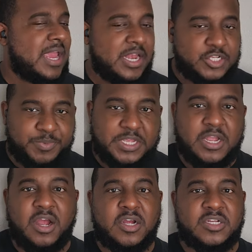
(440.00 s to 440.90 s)
And it's
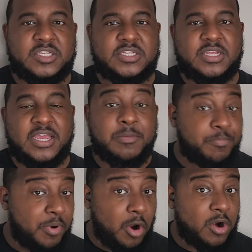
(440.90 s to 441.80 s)
because,
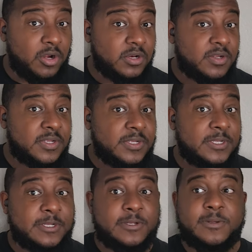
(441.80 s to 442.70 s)
in part,
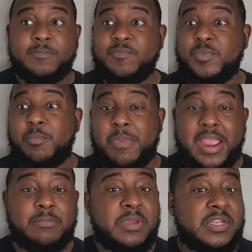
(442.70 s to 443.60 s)

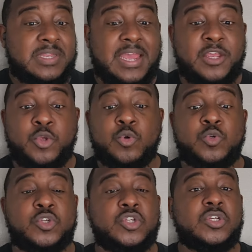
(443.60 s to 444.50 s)
Mike
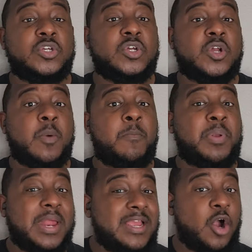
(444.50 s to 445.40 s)
McDaniel's
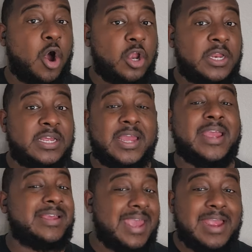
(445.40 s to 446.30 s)
play
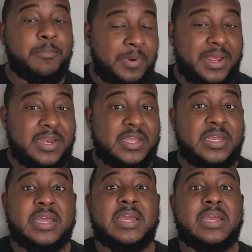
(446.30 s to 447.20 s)
calling and game
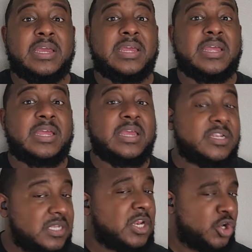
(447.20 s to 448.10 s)
planning
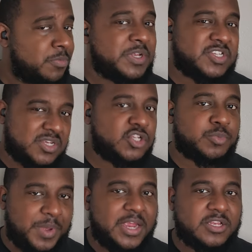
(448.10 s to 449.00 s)
is a little bit
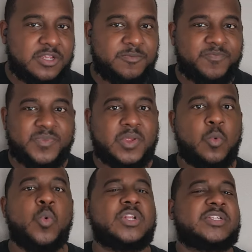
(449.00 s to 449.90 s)
suspect.
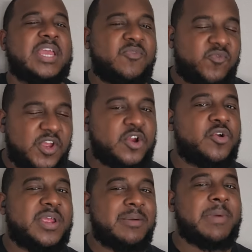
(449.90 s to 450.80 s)
Once they
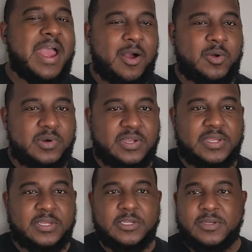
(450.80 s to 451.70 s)
figure him out,
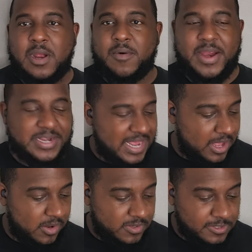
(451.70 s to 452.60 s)
all right,
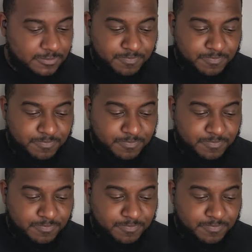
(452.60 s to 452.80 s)
now,